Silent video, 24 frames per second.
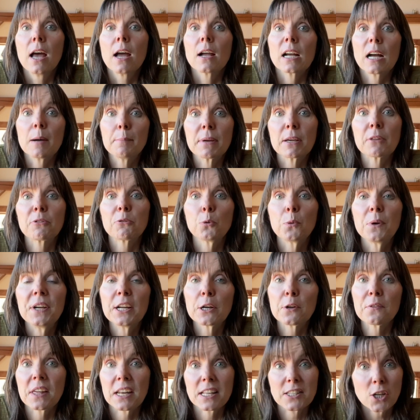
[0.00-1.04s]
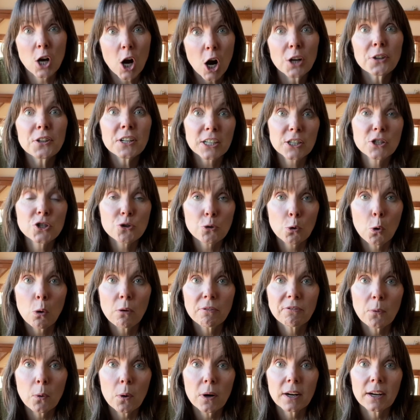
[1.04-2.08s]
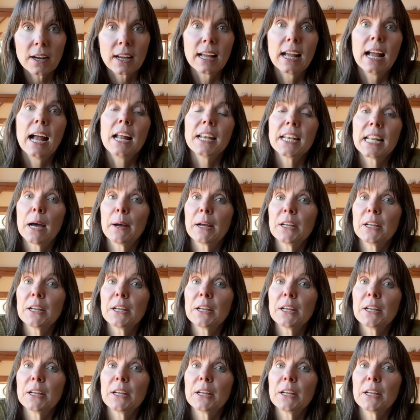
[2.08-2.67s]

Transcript: coming through here that it's hard to control for. Now, I